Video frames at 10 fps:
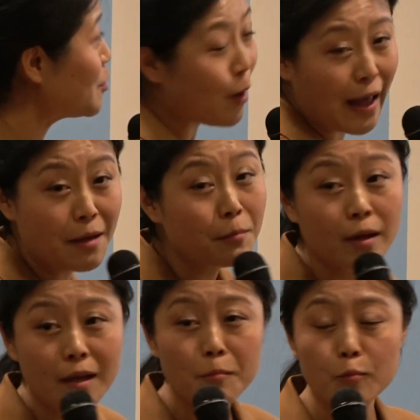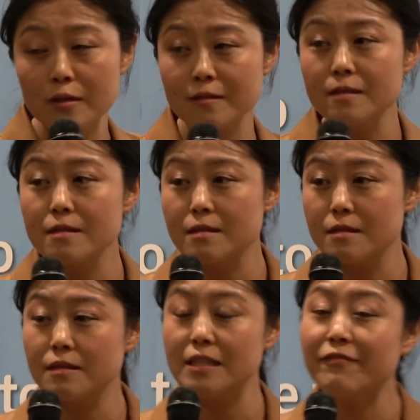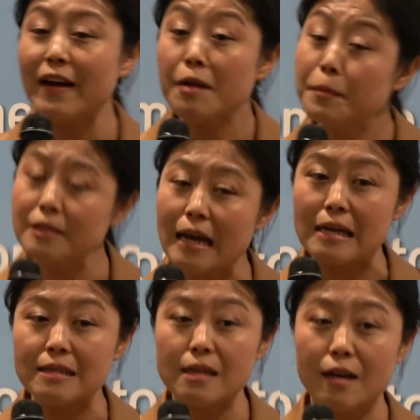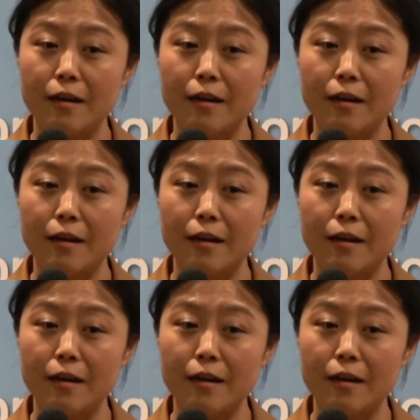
So Hamilton was developed as